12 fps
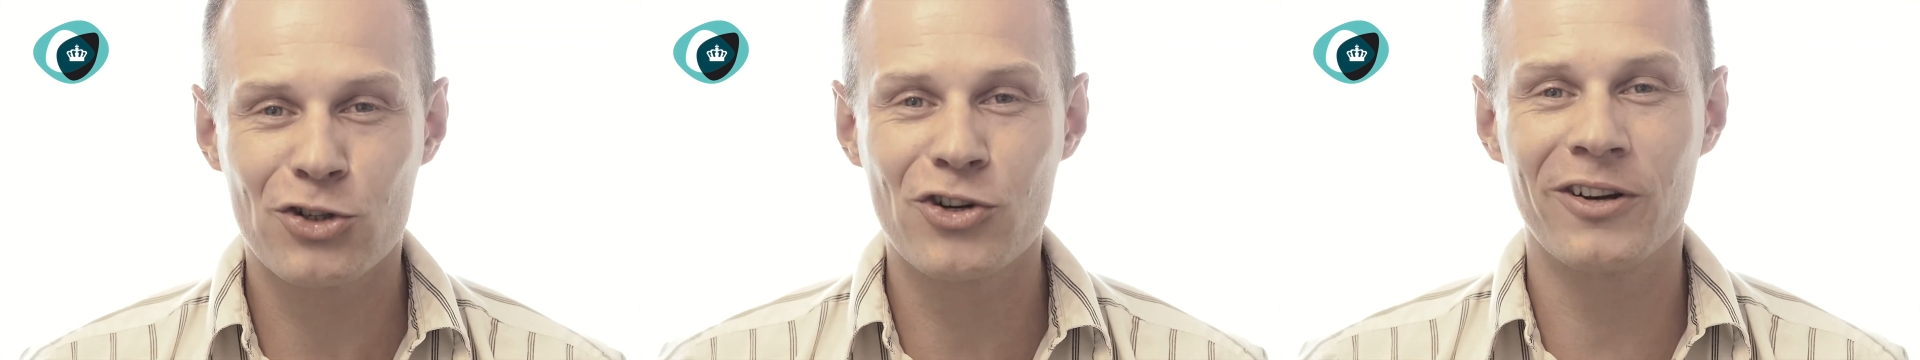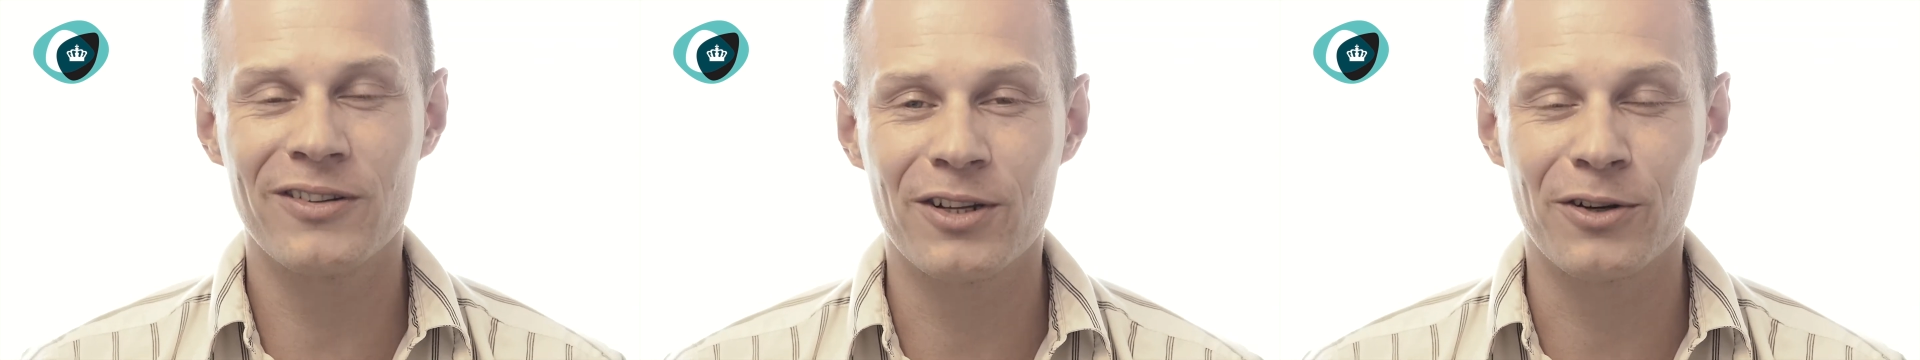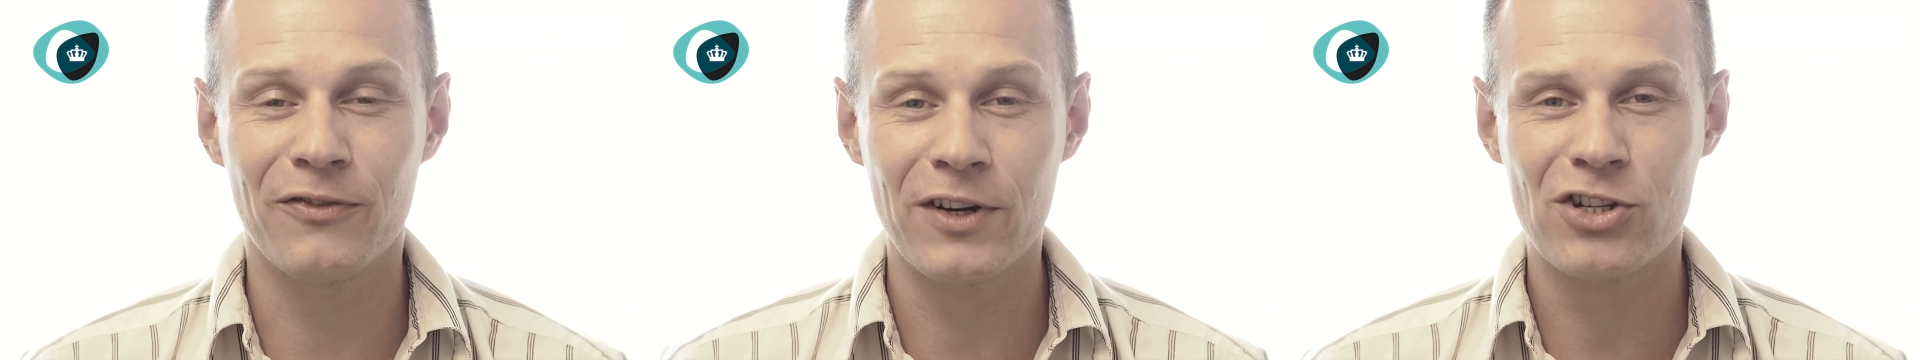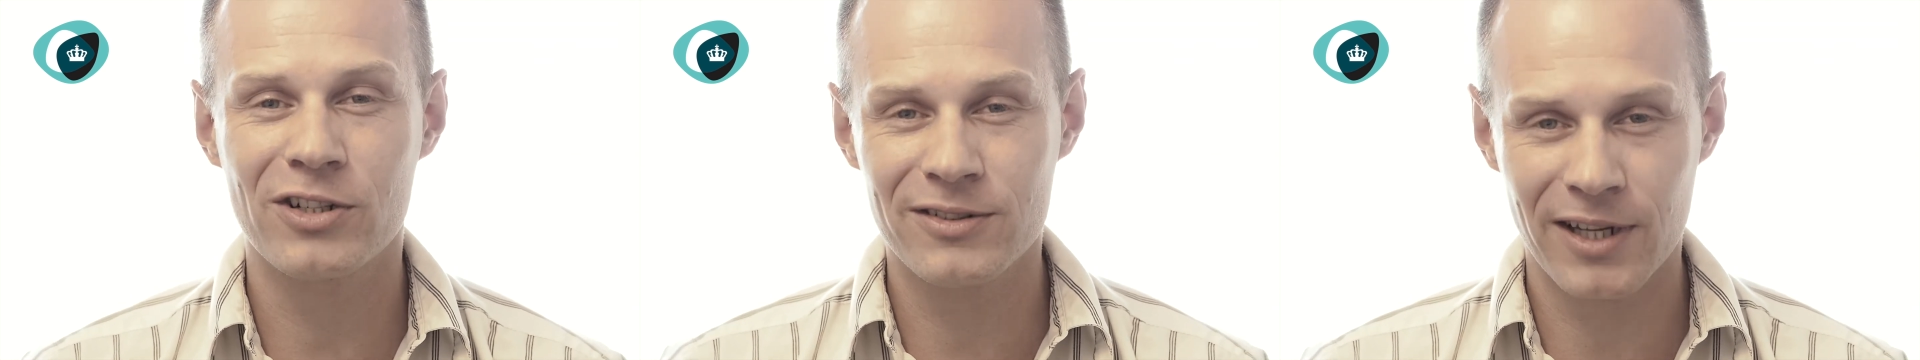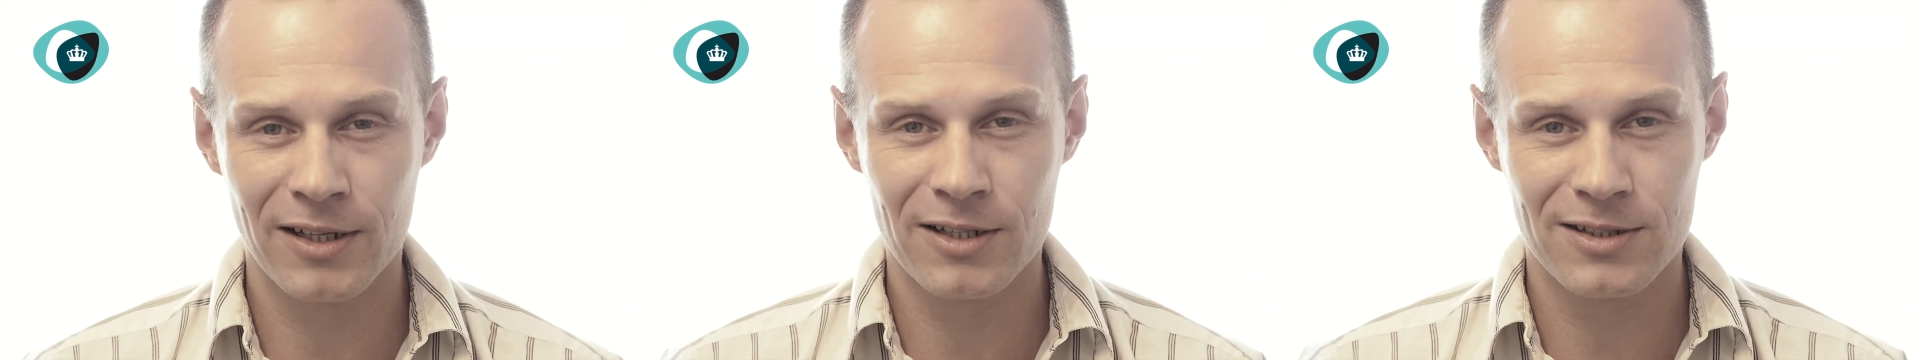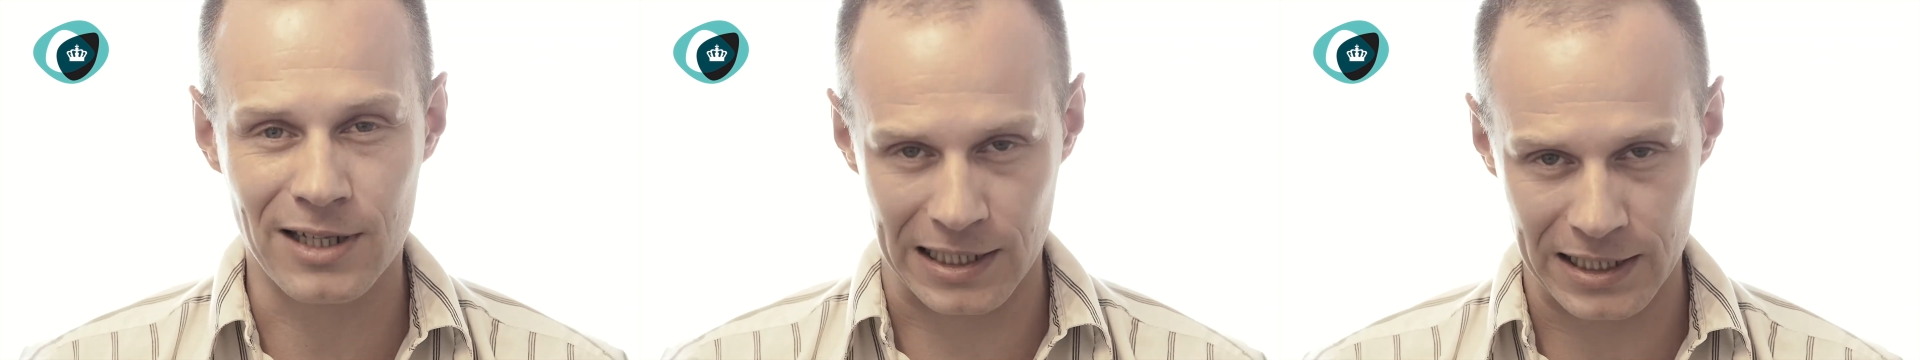join the official Danish
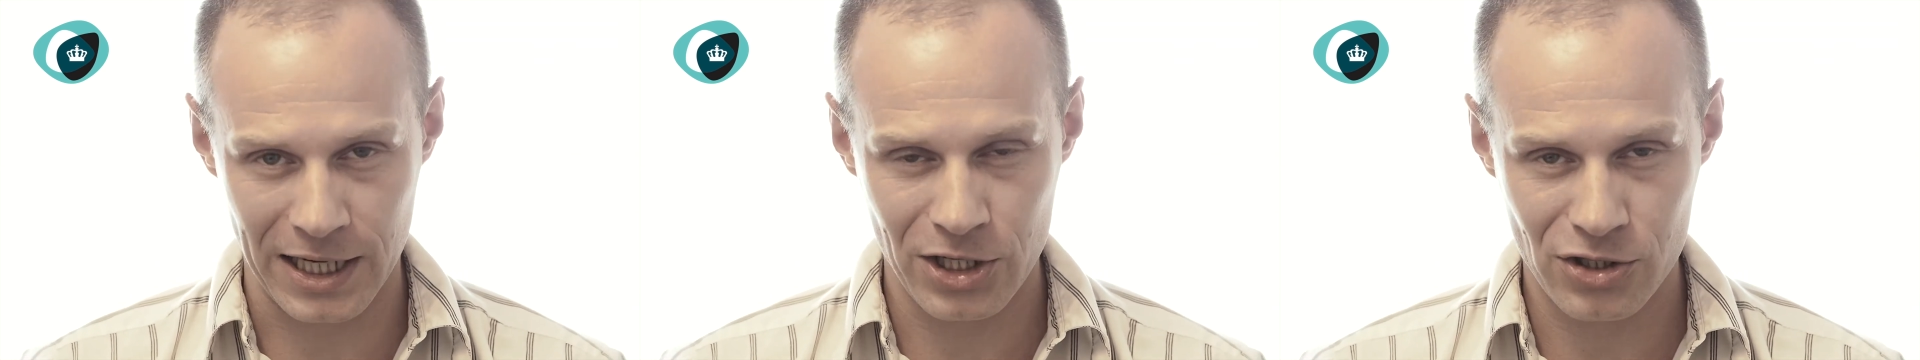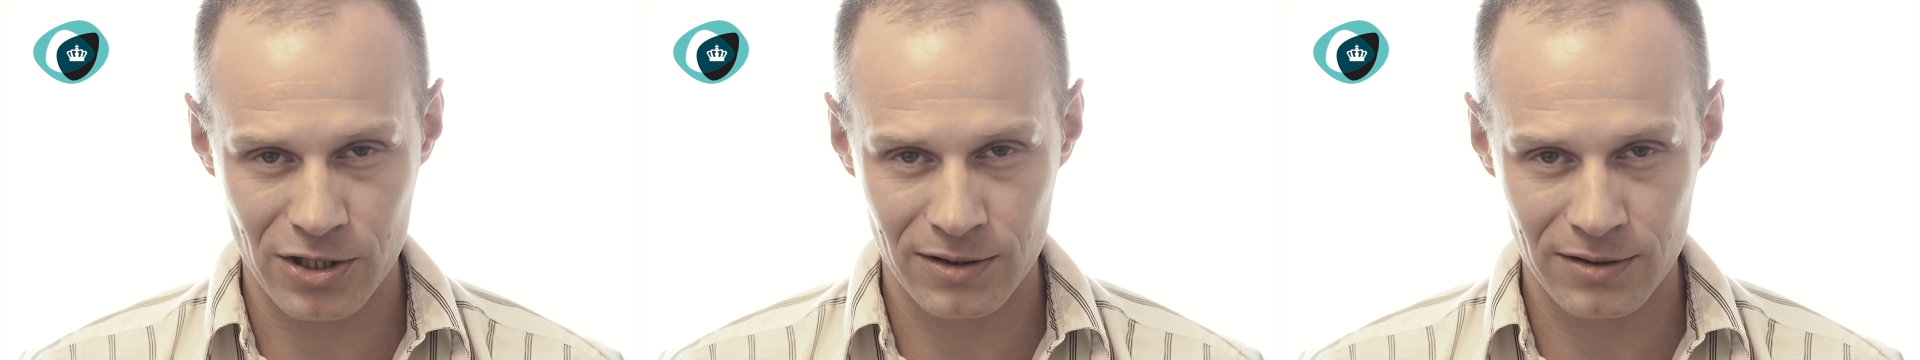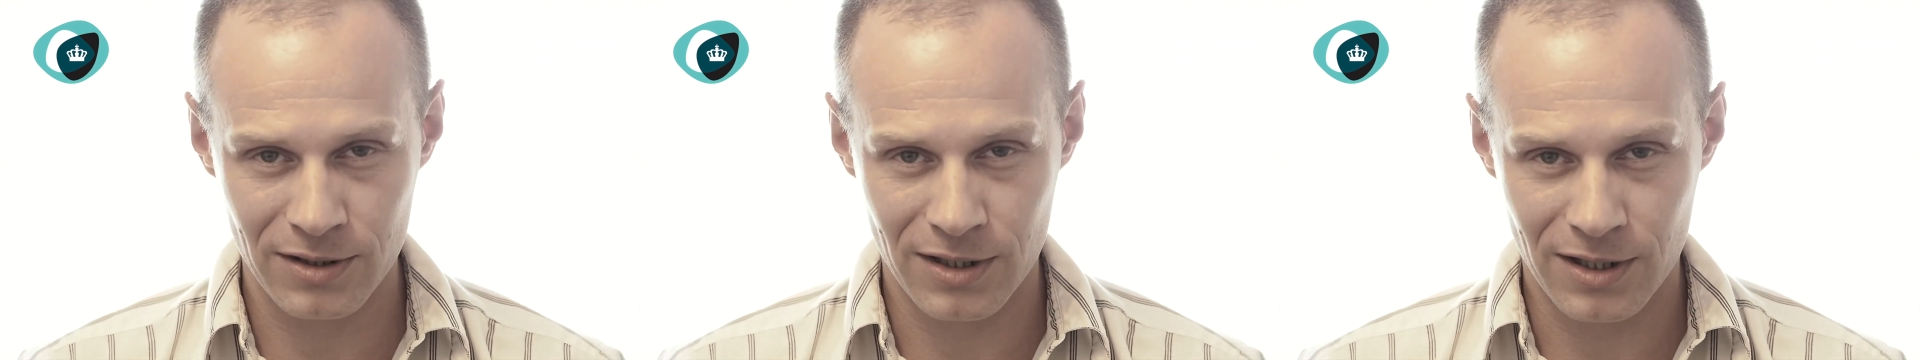delegation.